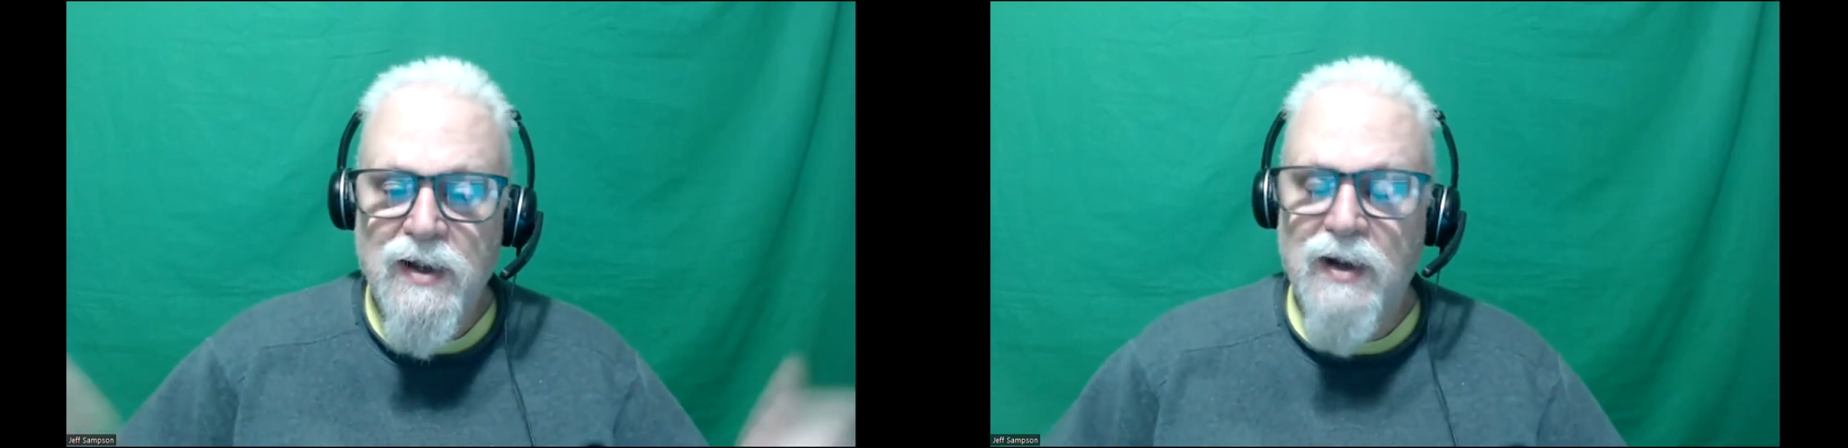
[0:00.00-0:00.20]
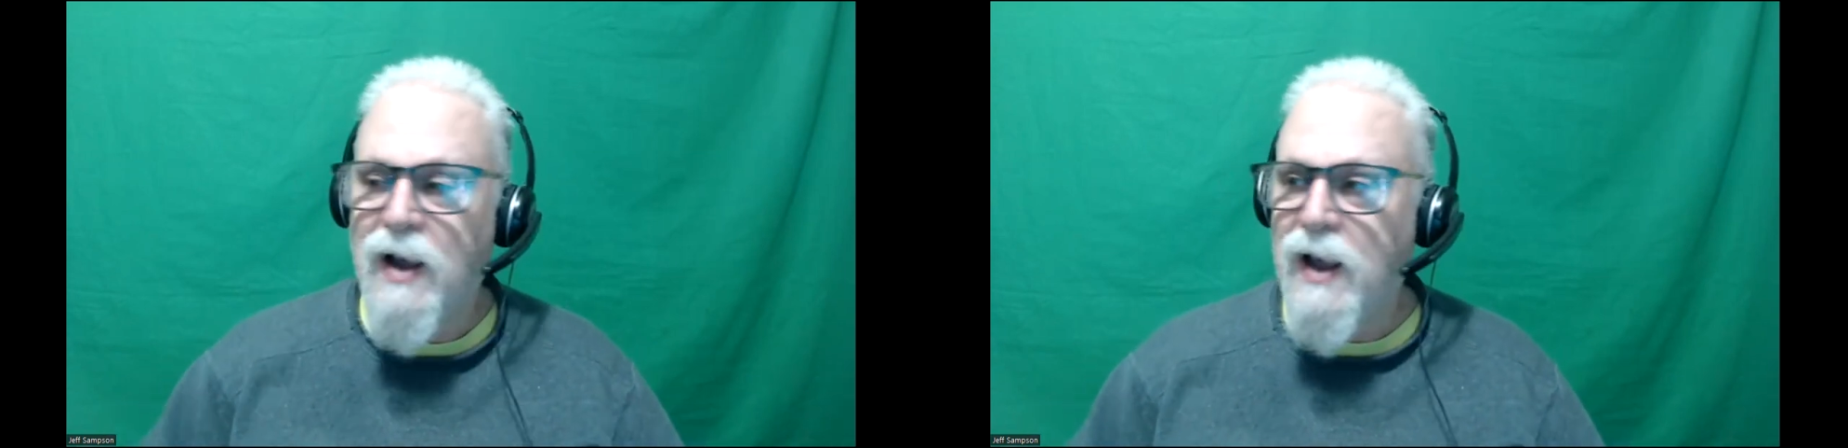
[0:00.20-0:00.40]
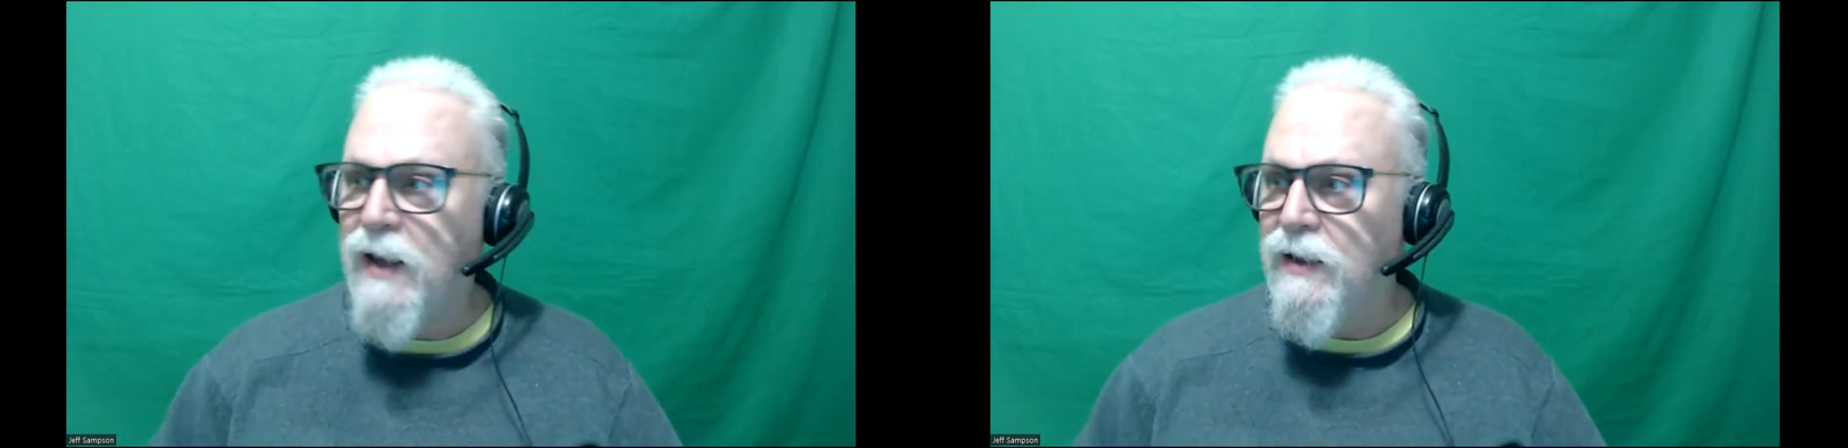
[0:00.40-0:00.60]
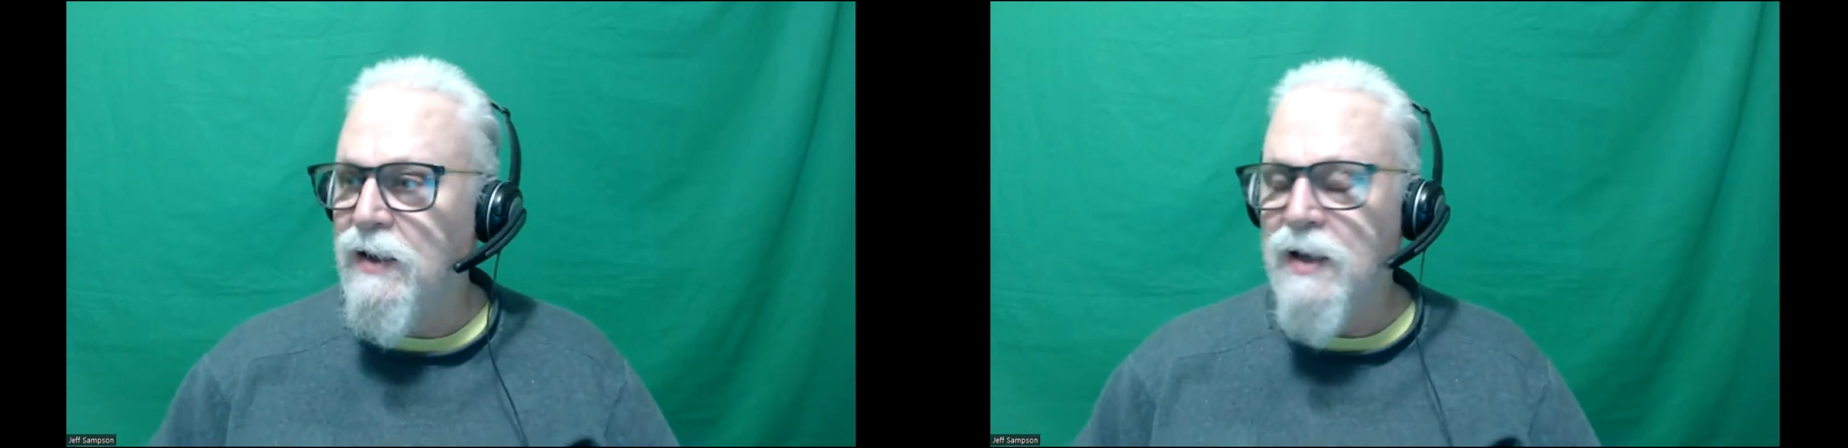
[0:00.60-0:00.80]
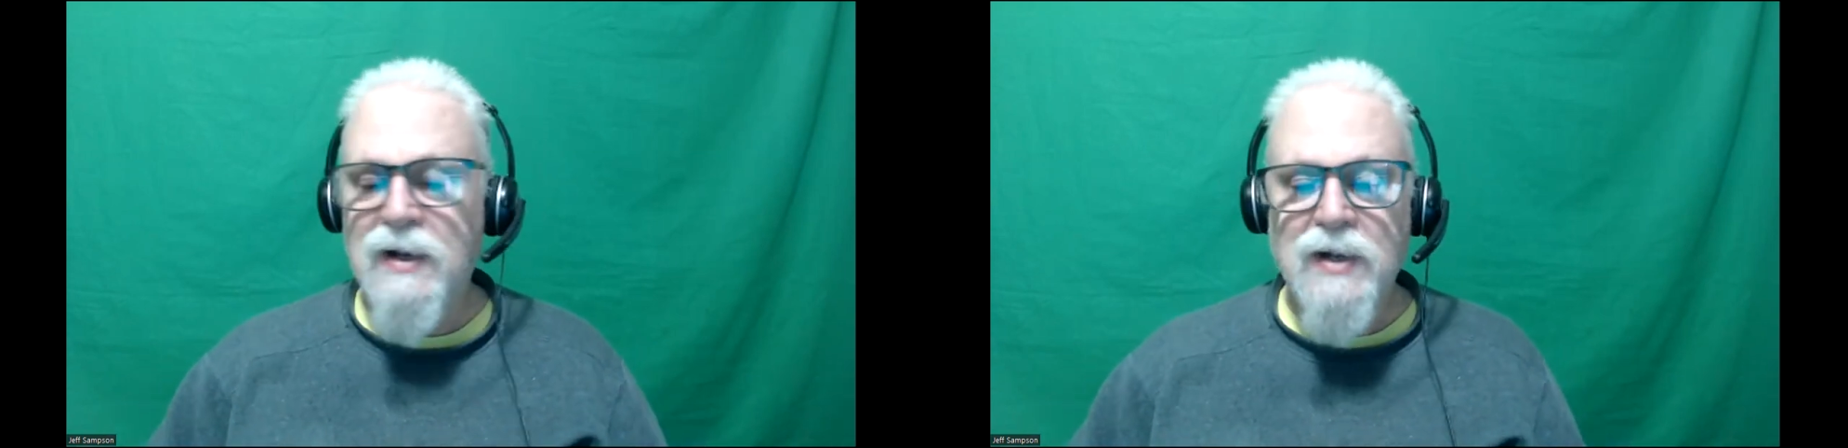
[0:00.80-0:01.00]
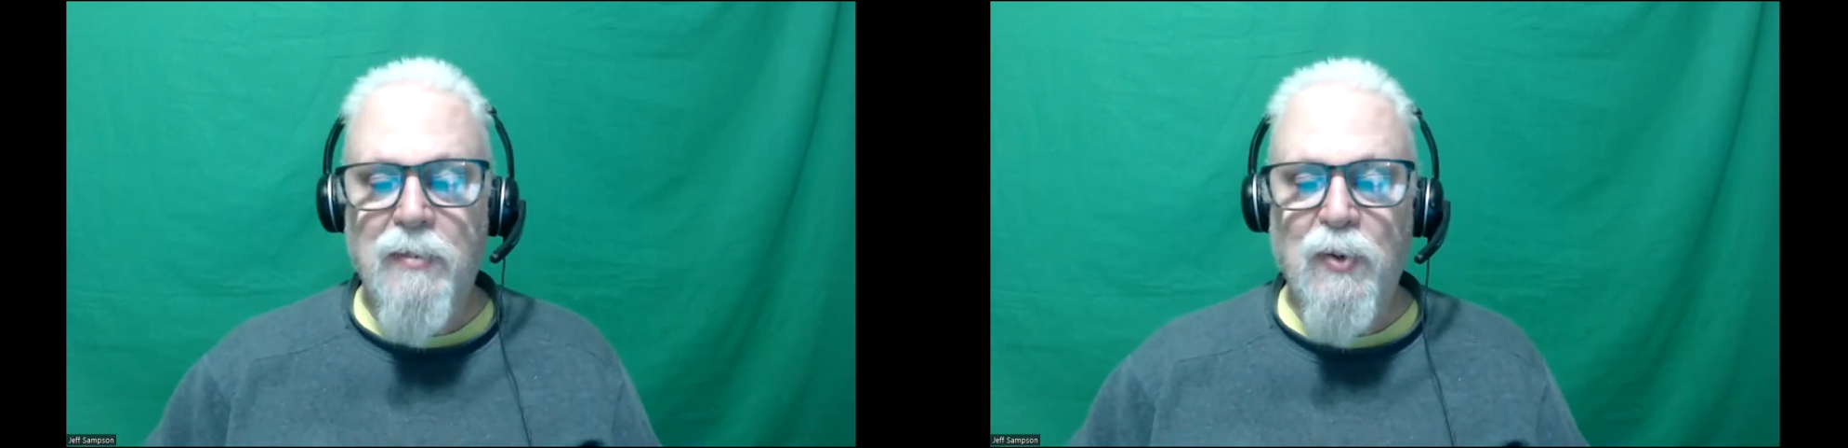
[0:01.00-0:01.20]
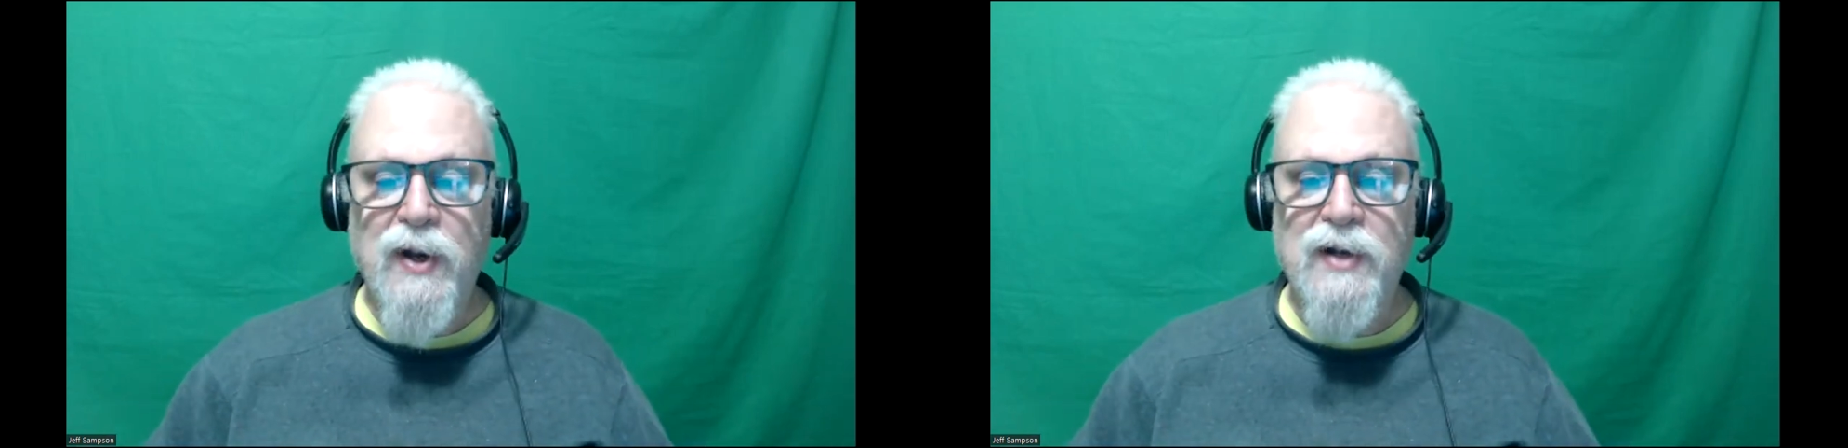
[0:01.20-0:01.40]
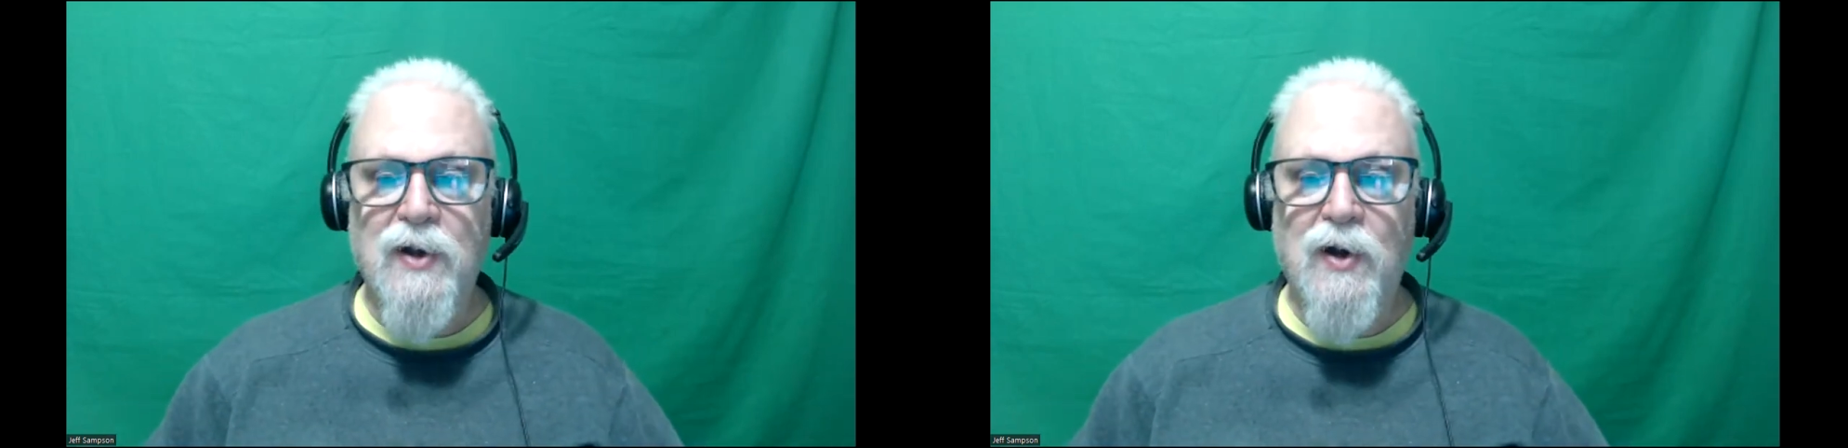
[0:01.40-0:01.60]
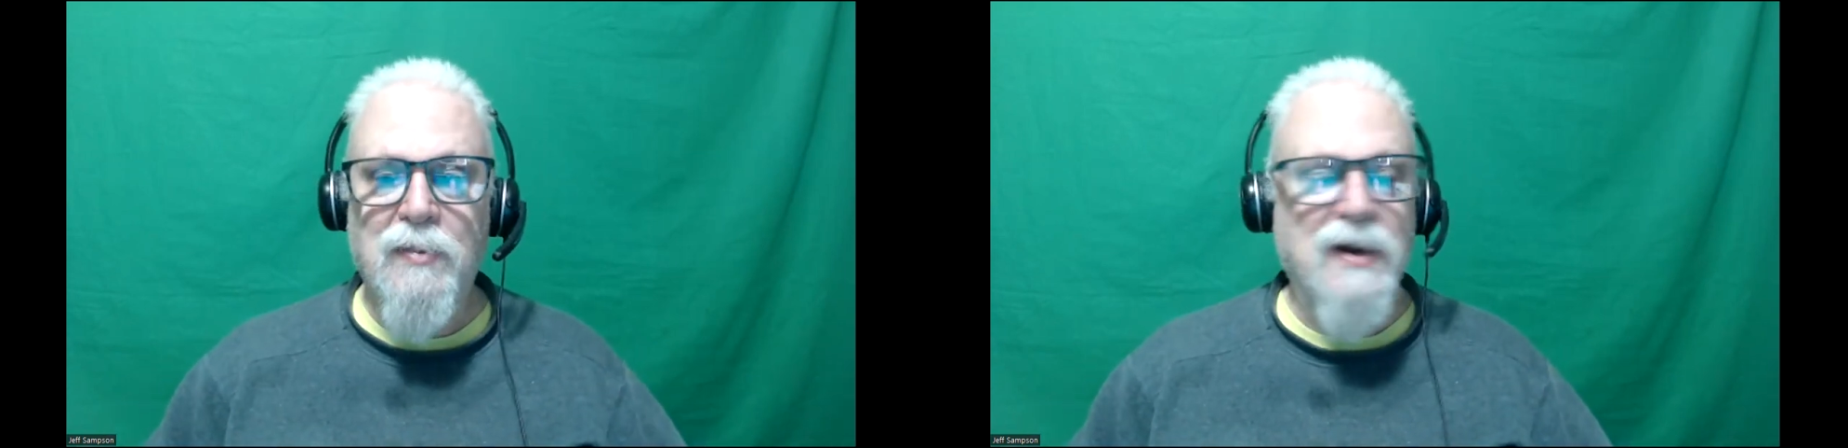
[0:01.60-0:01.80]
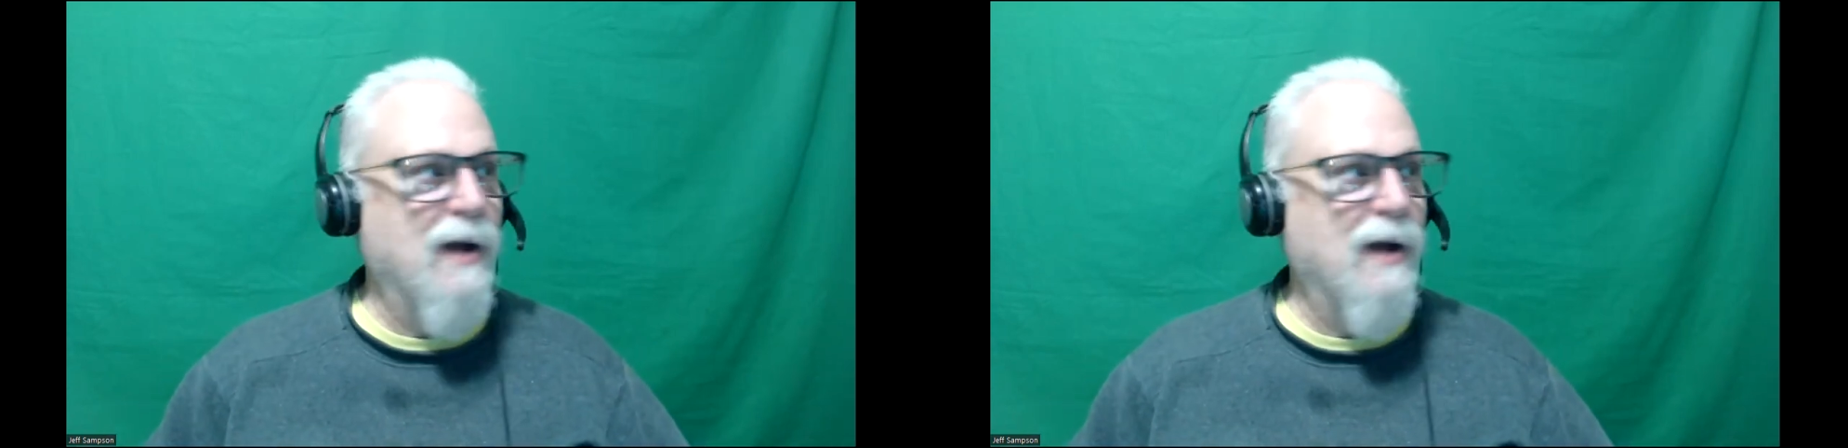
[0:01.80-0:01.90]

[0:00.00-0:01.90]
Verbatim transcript: You know, I had it a couple weeks ago, but